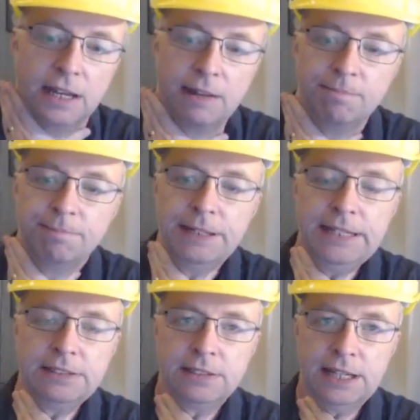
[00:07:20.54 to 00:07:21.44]
But it
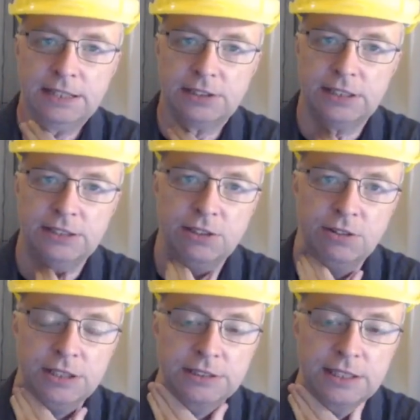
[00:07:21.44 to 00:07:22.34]
isn't actually. Two
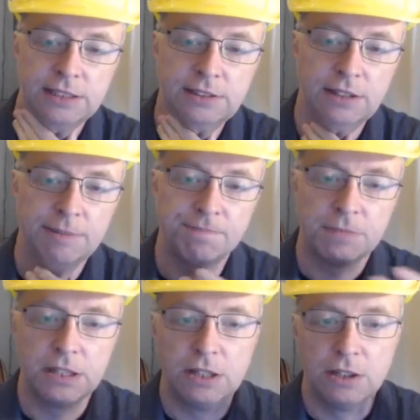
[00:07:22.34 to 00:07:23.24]
things take the time.
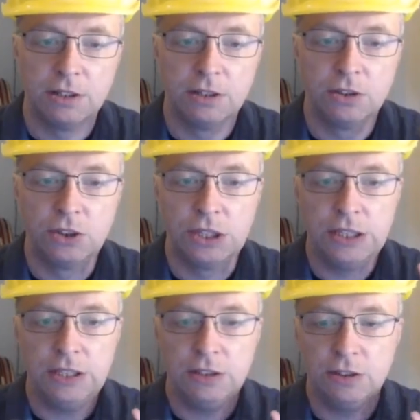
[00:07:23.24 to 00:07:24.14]

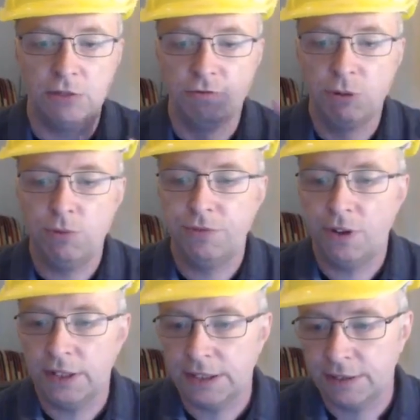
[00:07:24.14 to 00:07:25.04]
The route
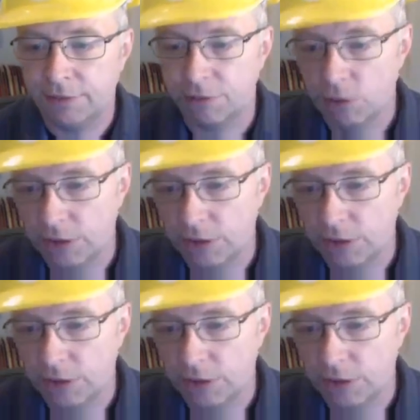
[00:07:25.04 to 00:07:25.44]
finding for